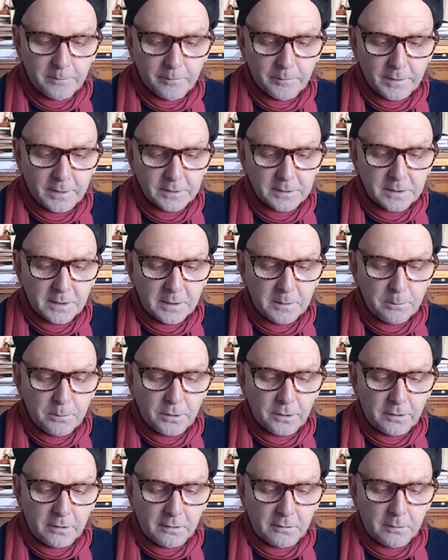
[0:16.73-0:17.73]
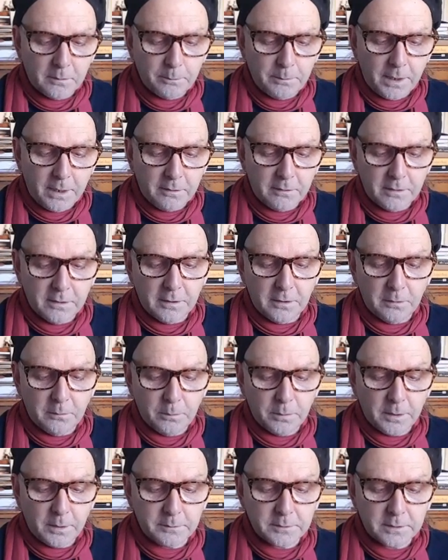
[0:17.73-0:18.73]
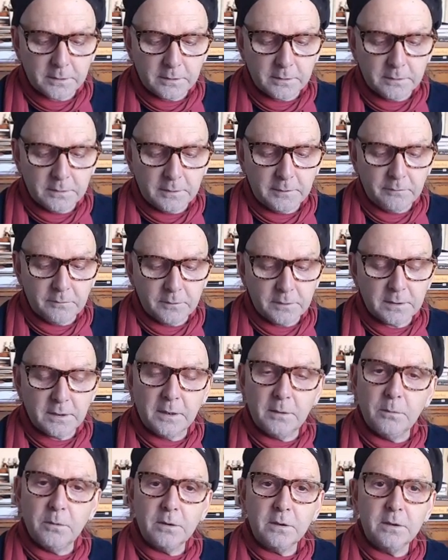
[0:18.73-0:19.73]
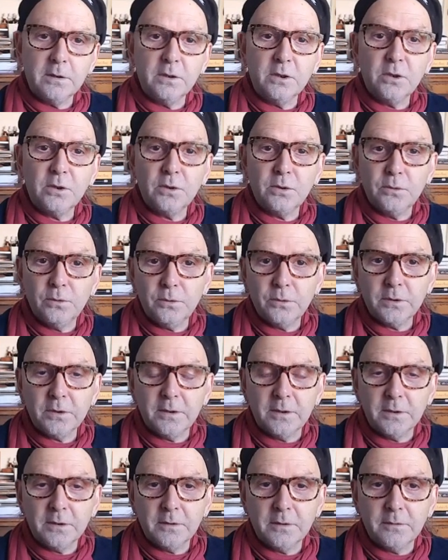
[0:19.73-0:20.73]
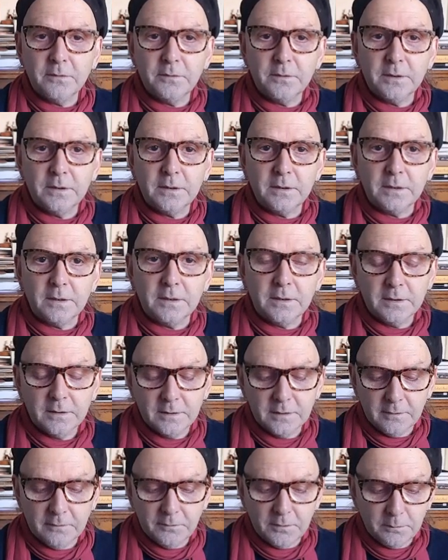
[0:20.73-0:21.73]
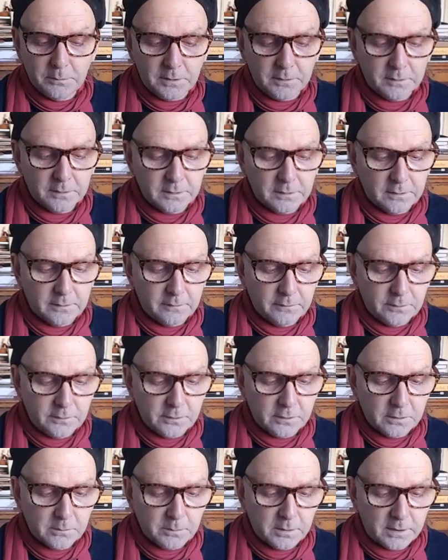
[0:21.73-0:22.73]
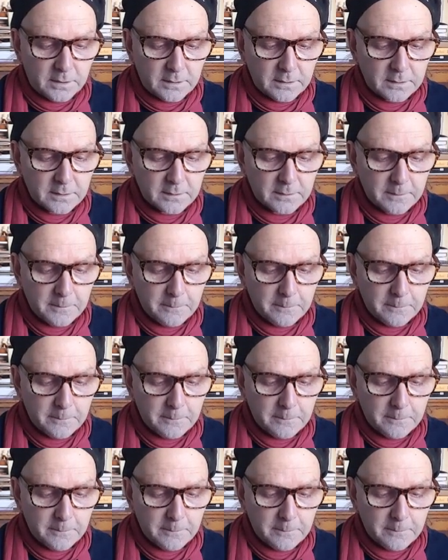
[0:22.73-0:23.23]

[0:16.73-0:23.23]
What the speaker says: I say parallel, perhaps I could even say one of the sources of the myth in the first place.